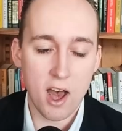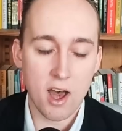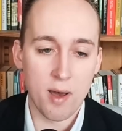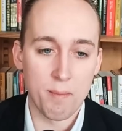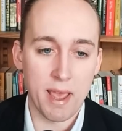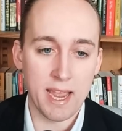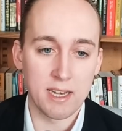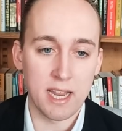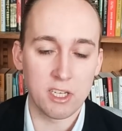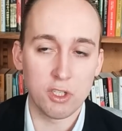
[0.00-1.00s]
Um, and
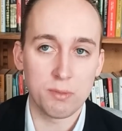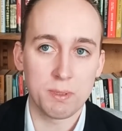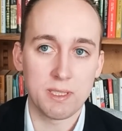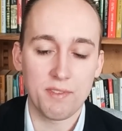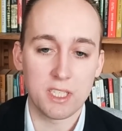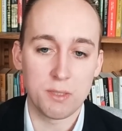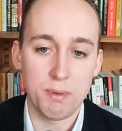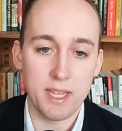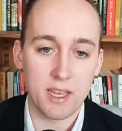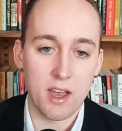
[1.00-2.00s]
and can you specifically
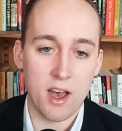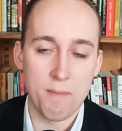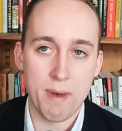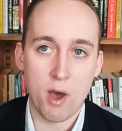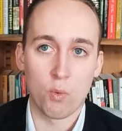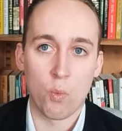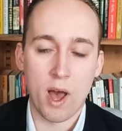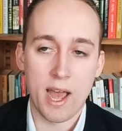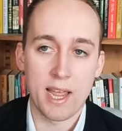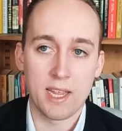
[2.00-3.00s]
speak about
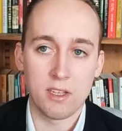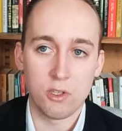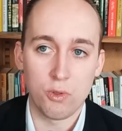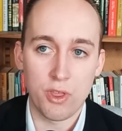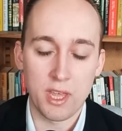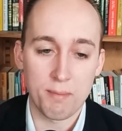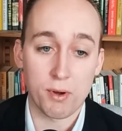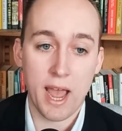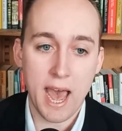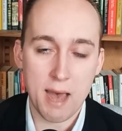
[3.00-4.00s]
why you think
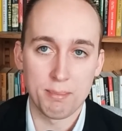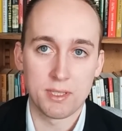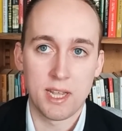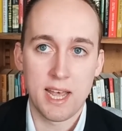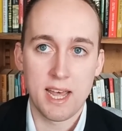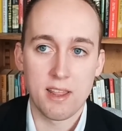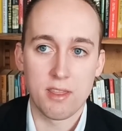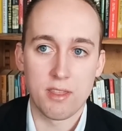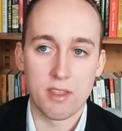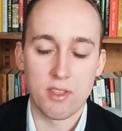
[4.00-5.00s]
perhaps
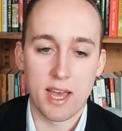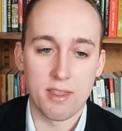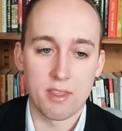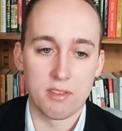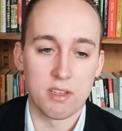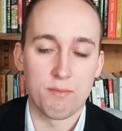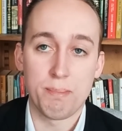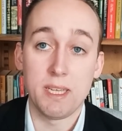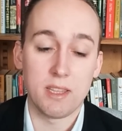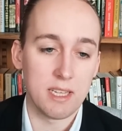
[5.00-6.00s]
that the,
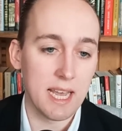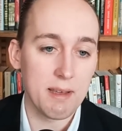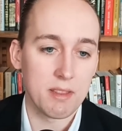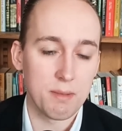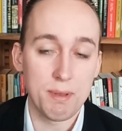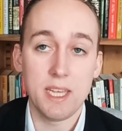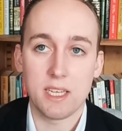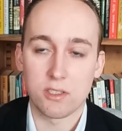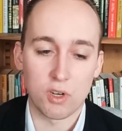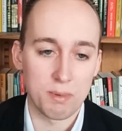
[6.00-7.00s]
the the the peak
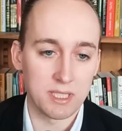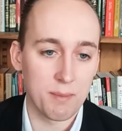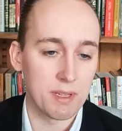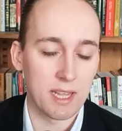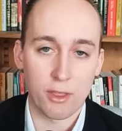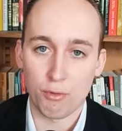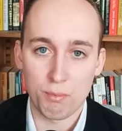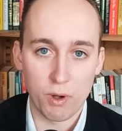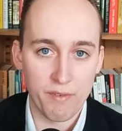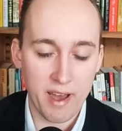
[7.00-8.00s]
is going to be something like
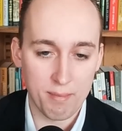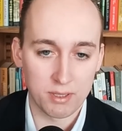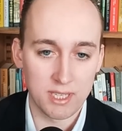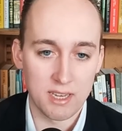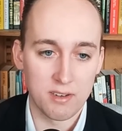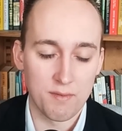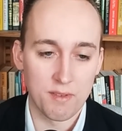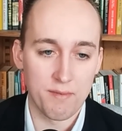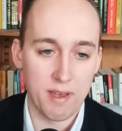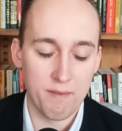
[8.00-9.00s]
3.5 percent of
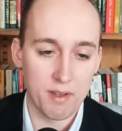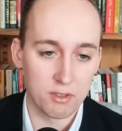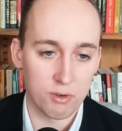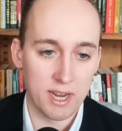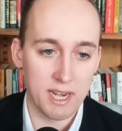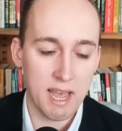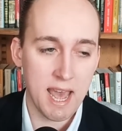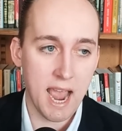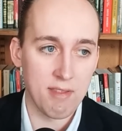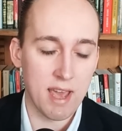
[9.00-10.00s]
the Fed funds rate,
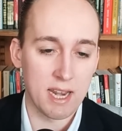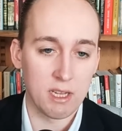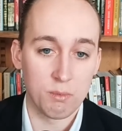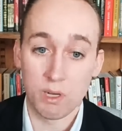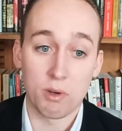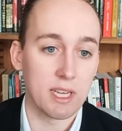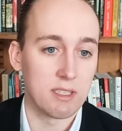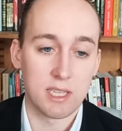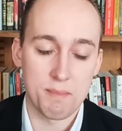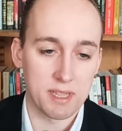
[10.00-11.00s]
and that it, we don't get to
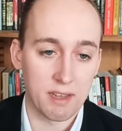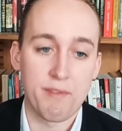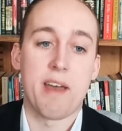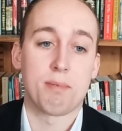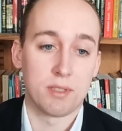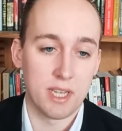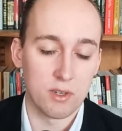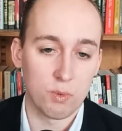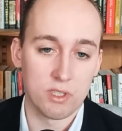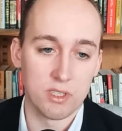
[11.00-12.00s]
something like five
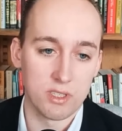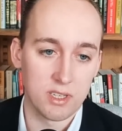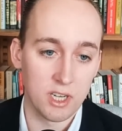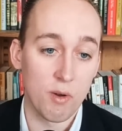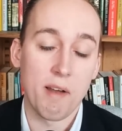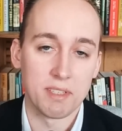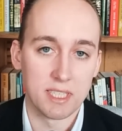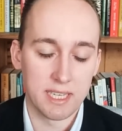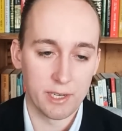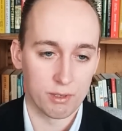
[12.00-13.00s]
percent, which is uh, you know obviously a
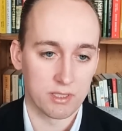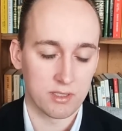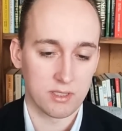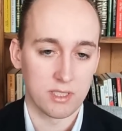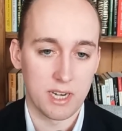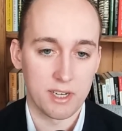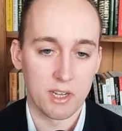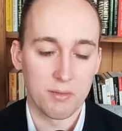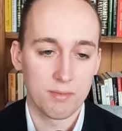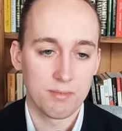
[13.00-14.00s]
tail risk scenario.